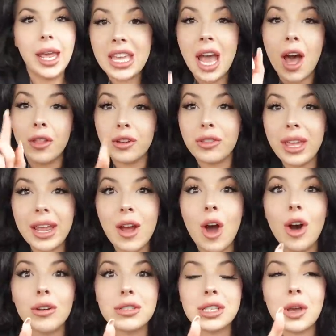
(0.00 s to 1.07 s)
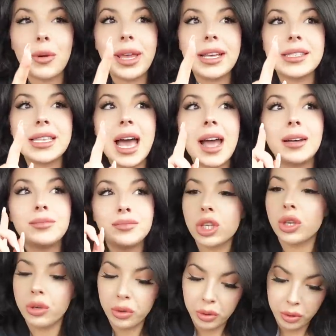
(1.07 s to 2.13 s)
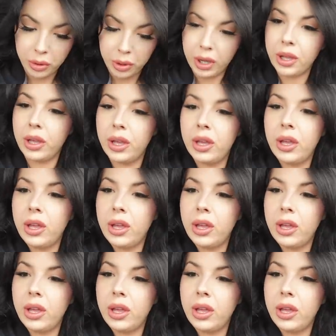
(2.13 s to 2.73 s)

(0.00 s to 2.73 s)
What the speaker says: The other thing also is that you